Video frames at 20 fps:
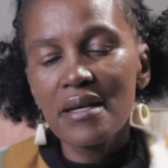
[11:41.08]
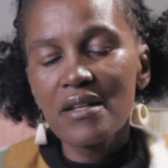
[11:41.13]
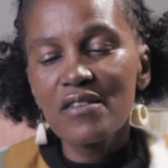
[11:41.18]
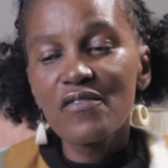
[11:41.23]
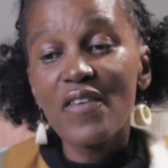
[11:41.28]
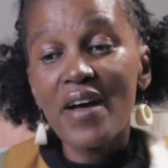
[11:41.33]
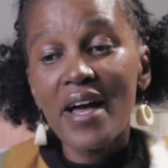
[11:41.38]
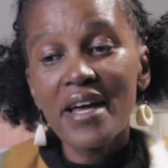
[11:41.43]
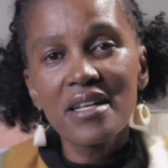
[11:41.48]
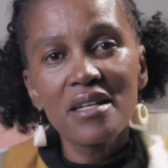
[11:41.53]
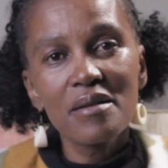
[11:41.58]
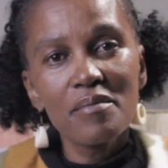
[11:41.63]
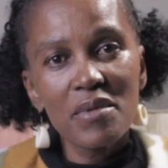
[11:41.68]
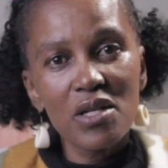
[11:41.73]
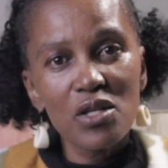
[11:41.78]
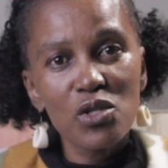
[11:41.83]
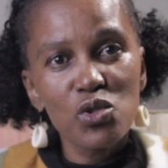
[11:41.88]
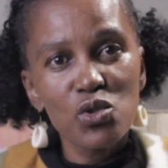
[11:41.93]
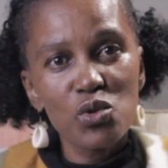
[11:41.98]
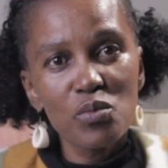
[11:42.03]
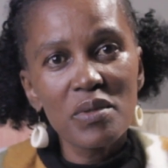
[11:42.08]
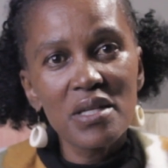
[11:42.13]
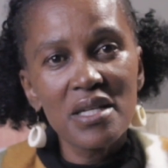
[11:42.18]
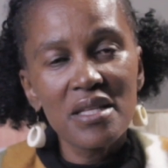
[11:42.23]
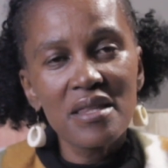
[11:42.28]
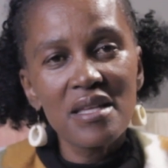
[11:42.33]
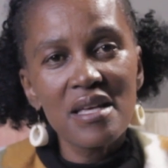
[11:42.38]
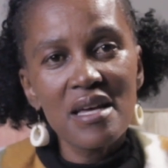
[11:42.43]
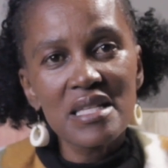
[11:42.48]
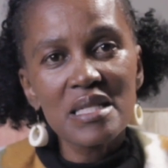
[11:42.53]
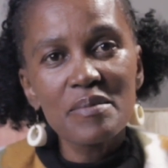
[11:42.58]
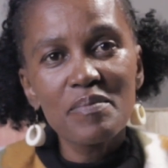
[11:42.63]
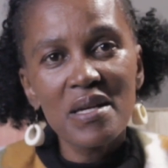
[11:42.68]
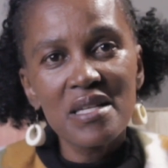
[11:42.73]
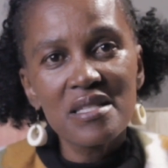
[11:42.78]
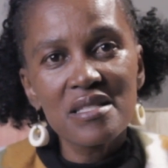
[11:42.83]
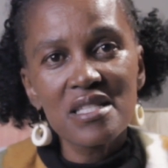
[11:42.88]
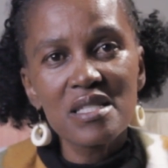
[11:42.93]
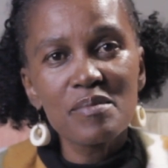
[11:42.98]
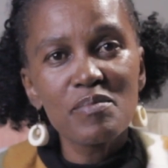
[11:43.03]
invited me to be in their
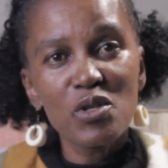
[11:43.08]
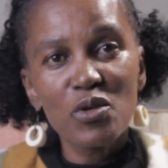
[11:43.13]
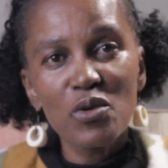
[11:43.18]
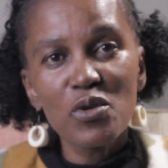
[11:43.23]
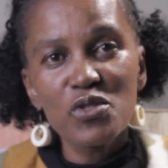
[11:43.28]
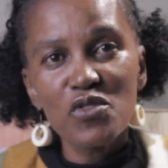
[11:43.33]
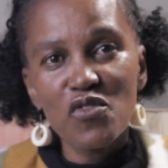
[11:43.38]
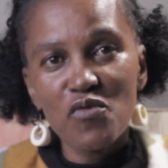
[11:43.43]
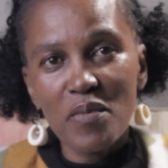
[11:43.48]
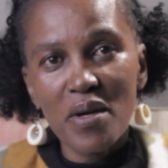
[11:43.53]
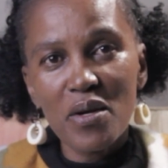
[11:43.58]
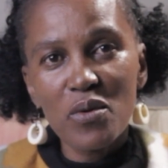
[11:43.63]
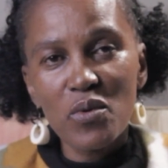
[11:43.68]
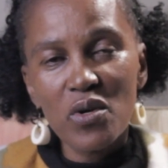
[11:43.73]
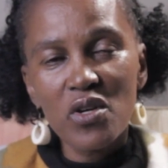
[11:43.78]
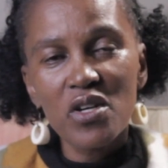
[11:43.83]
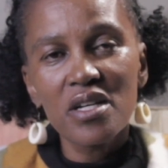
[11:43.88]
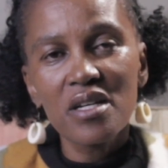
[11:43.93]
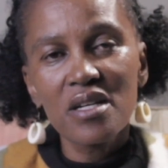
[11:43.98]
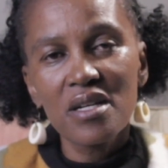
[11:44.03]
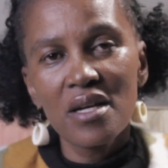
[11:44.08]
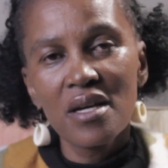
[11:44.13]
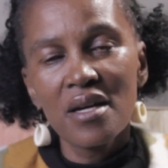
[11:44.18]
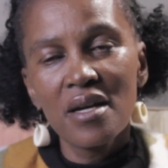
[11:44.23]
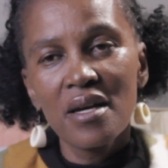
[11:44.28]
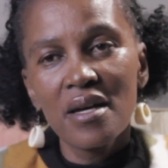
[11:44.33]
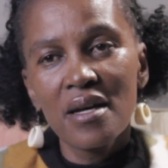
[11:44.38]
spaces because of my work